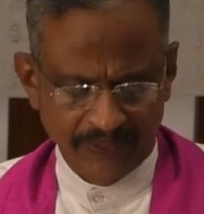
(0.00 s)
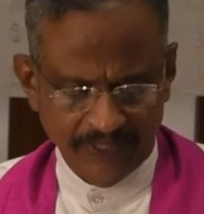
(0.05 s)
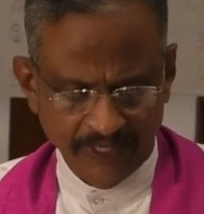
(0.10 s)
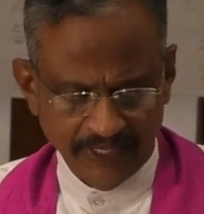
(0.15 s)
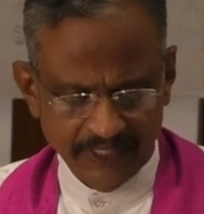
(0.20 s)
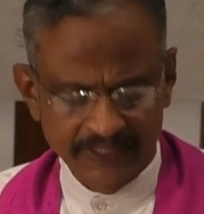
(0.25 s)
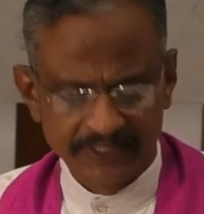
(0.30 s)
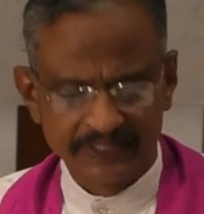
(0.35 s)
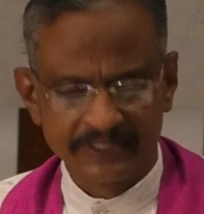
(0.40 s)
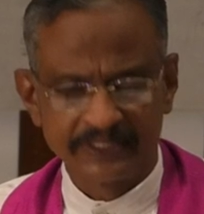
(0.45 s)

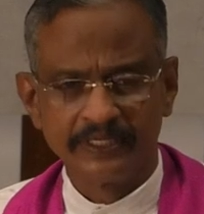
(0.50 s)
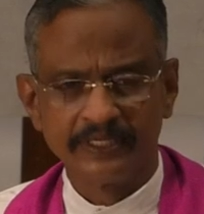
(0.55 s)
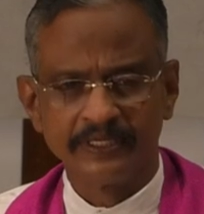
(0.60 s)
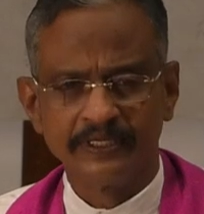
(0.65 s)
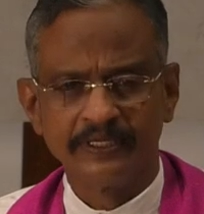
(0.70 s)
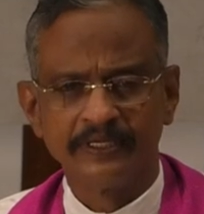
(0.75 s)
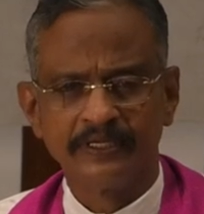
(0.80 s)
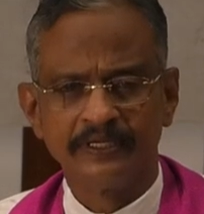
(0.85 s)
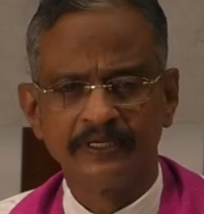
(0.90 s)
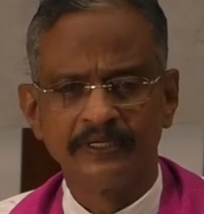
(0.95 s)
This
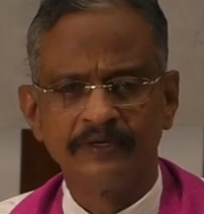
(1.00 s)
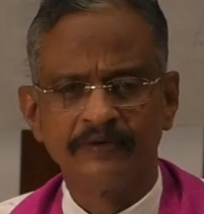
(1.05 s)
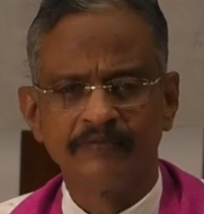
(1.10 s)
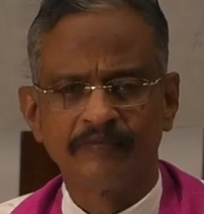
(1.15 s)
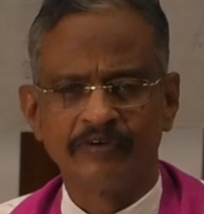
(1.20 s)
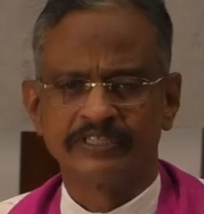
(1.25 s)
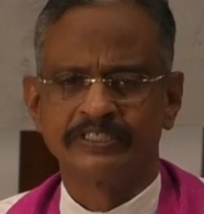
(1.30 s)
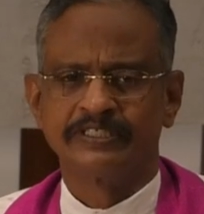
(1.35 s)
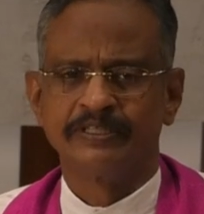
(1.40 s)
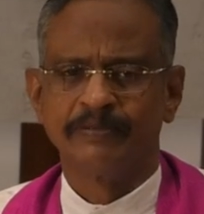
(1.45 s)

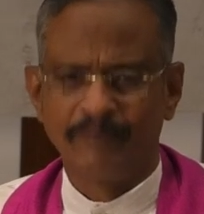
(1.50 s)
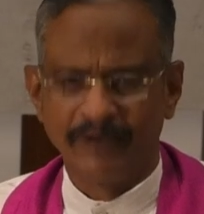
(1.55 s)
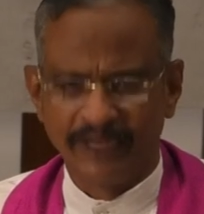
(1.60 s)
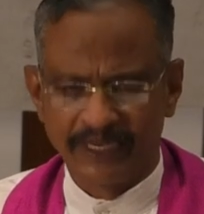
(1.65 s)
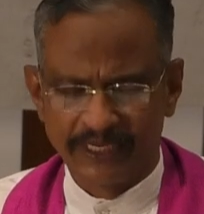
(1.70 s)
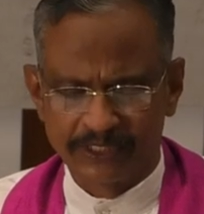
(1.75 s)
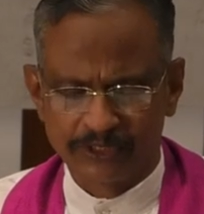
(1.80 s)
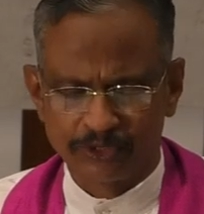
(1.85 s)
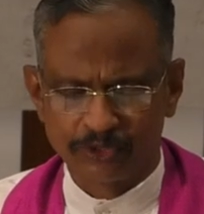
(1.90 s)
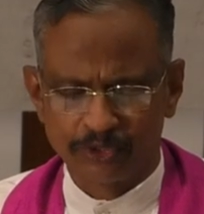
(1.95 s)
was the
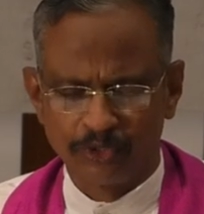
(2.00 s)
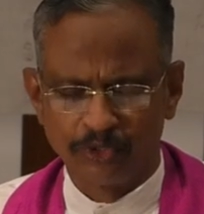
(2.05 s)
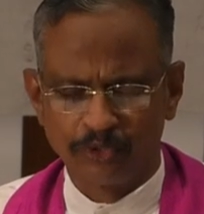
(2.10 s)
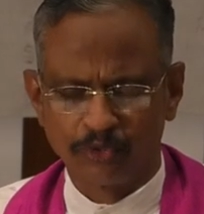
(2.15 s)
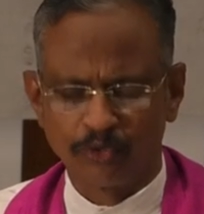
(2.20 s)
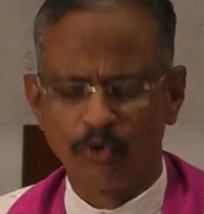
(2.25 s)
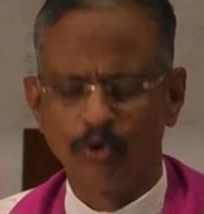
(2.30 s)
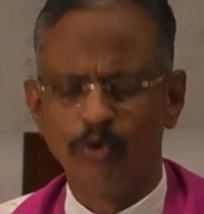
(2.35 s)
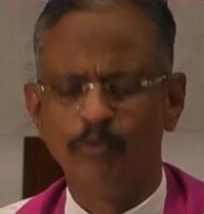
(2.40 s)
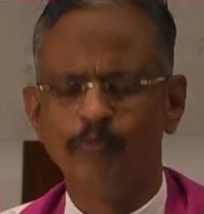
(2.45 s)
place,
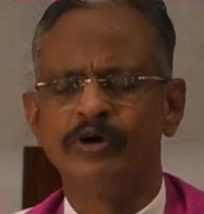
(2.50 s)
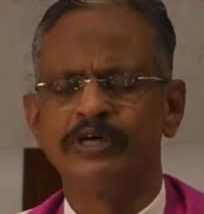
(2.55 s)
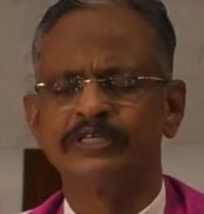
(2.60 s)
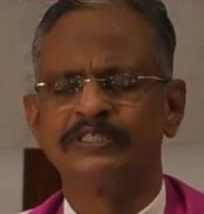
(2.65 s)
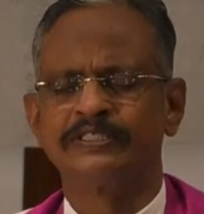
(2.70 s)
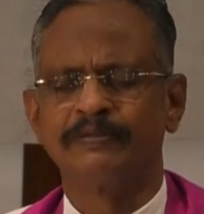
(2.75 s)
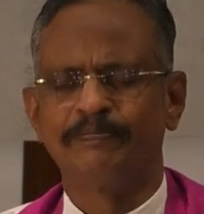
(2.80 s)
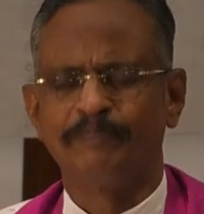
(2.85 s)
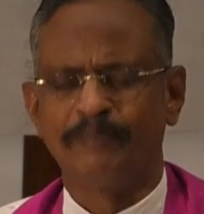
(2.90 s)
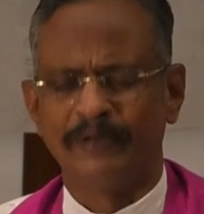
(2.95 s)
Rome
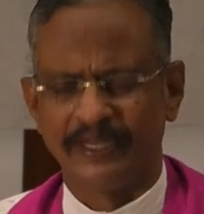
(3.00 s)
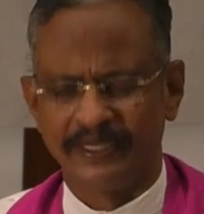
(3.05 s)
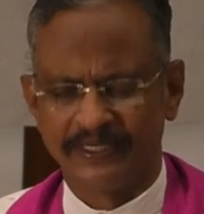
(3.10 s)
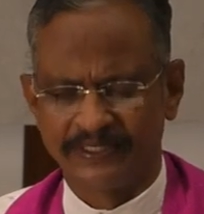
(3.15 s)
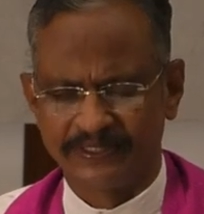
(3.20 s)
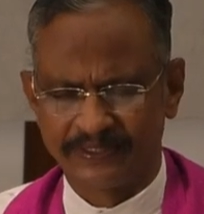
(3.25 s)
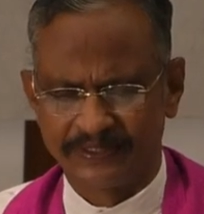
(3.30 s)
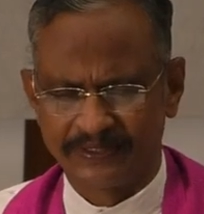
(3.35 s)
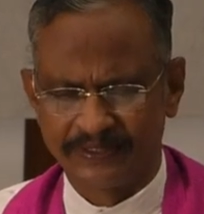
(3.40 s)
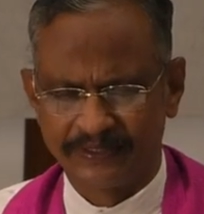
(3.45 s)
was the
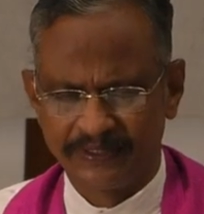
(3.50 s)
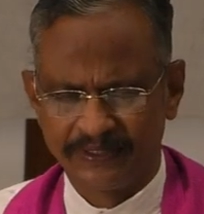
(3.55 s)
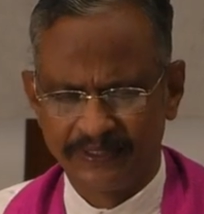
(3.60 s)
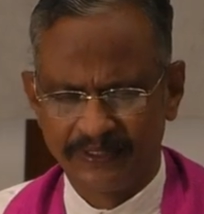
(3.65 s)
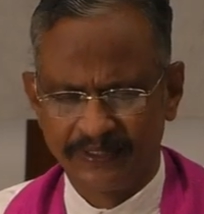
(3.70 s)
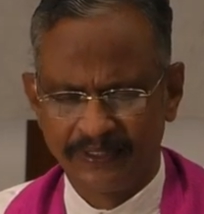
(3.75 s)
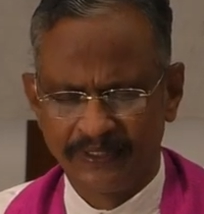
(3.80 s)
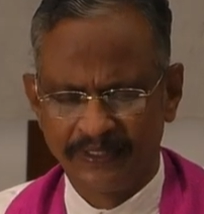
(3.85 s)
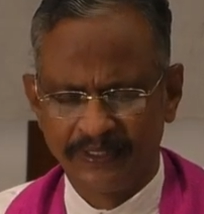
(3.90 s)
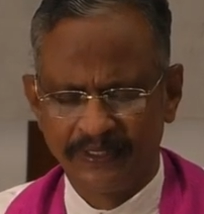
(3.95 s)
place
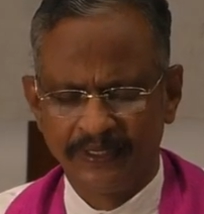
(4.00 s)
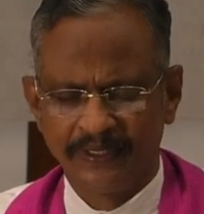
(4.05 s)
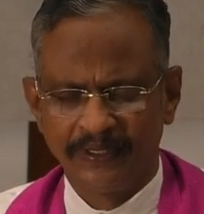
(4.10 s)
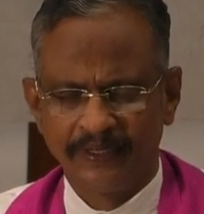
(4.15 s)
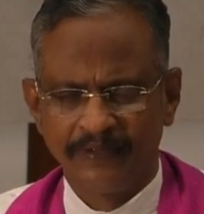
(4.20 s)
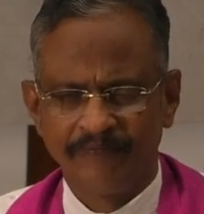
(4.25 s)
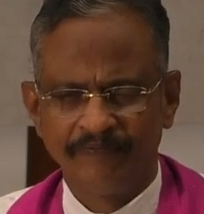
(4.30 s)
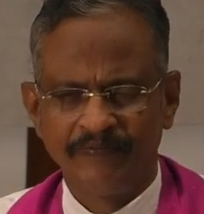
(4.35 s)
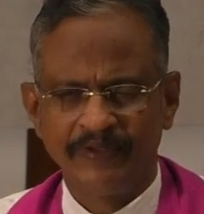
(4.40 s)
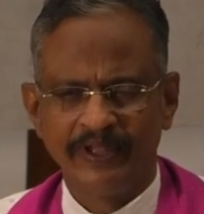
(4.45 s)

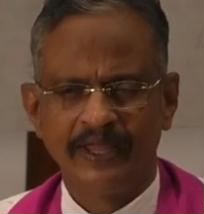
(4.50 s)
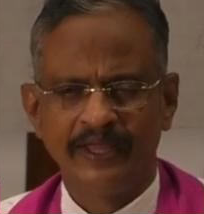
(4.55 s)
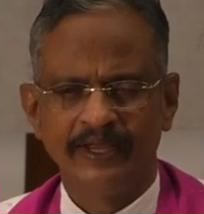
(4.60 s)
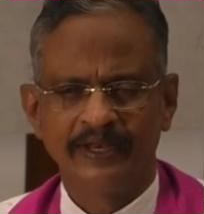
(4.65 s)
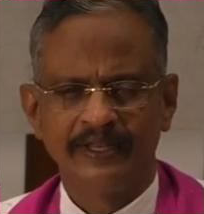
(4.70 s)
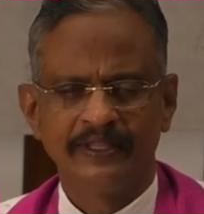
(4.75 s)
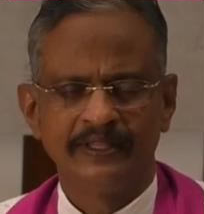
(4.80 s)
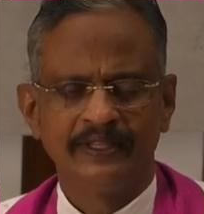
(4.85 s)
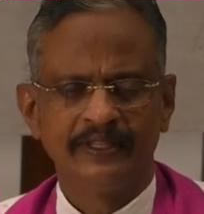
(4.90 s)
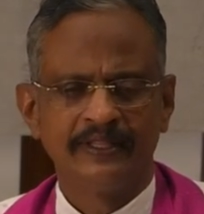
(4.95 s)

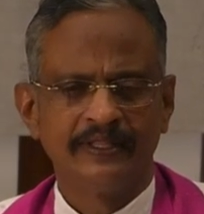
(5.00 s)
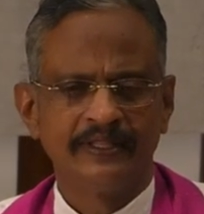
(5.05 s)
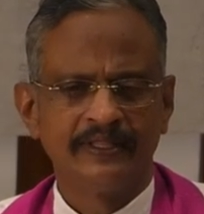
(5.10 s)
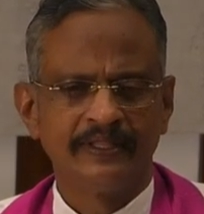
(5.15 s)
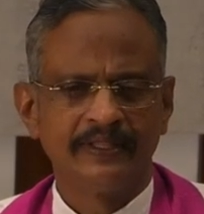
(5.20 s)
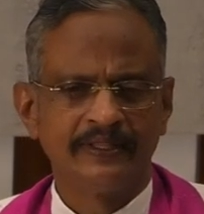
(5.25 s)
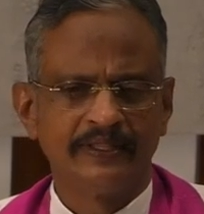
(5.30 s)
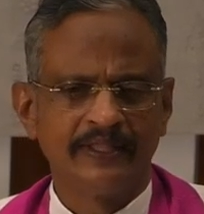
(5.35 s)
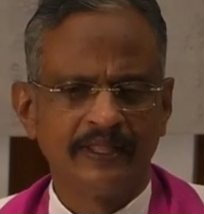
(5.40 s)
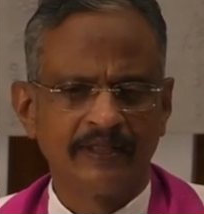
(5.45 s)
where
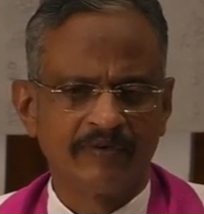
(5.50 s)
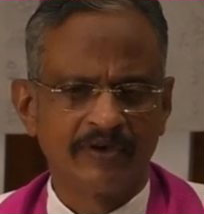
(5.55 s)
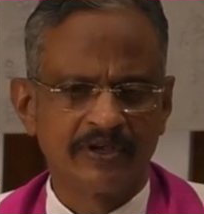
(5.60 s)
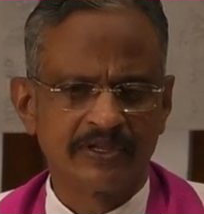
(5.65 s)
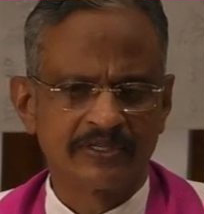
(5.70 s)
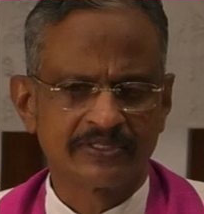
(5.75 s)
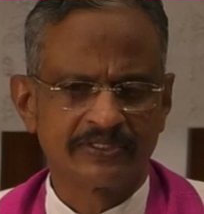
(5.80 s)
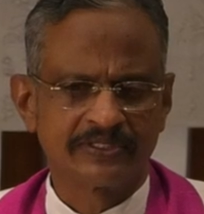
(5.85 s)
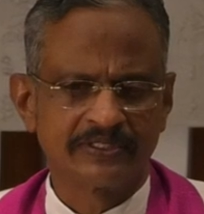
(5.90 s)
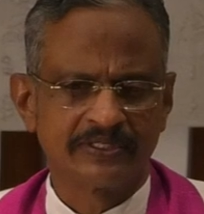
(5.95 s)
there
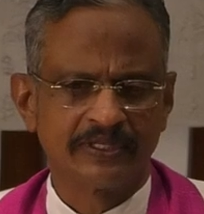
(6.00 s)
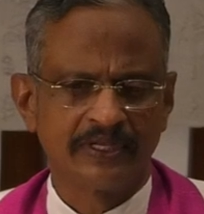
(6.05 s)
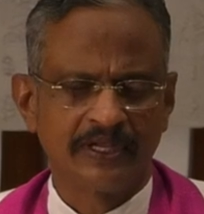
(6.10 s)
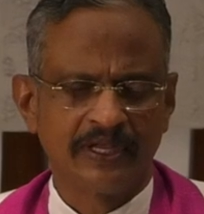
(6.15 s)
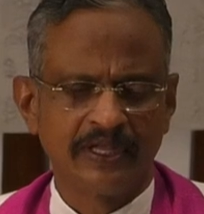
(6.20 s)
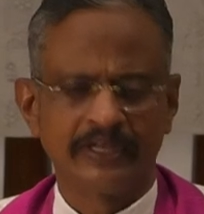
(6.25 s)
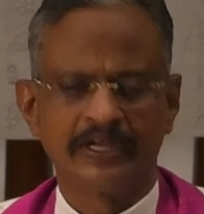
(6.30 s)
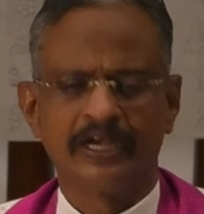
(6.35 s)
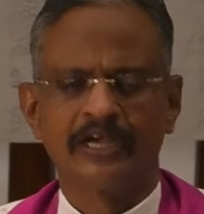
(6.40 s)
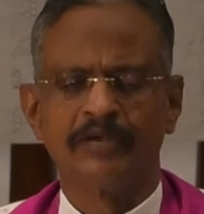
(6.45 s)
was
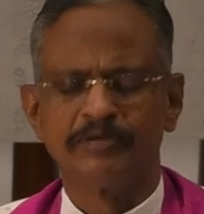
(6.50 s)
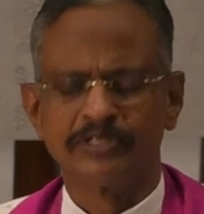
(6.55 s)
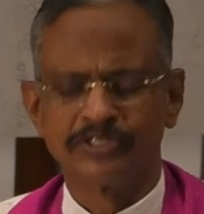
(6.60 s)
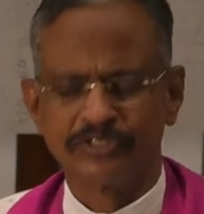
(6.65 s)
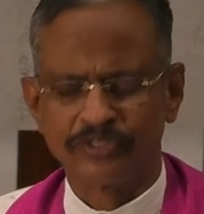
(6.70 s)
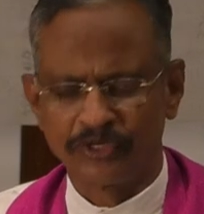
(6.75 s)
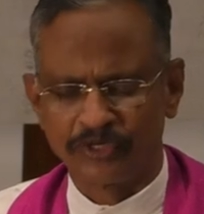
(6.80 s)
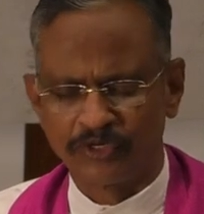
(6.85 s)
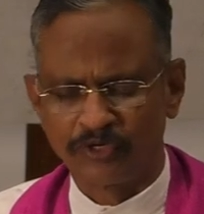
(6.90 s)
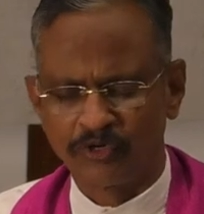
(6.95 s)
an
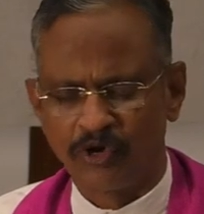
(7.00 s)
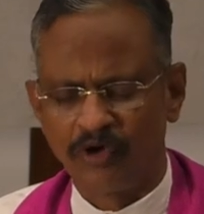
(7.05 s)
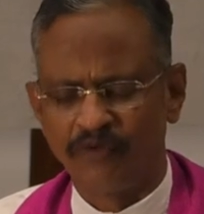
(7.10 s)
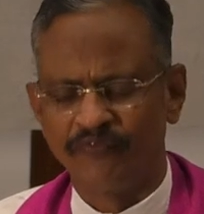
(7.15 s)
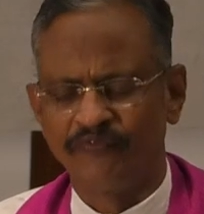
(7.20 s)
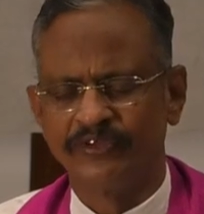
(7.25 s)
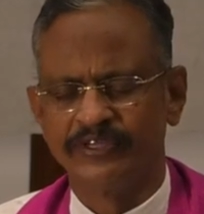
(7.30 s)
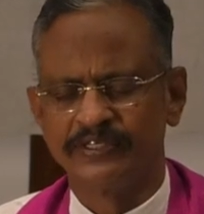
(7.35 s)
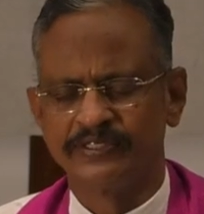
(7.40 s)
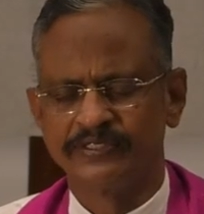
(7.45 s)
administrative
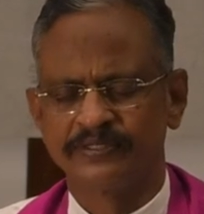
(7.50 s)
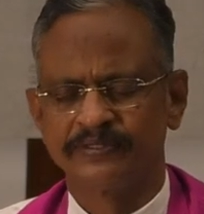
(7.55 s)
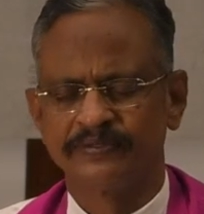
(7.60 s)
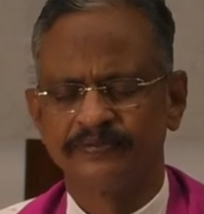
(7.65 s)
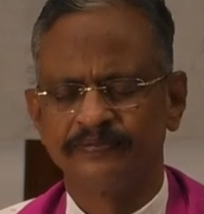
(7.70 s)
office.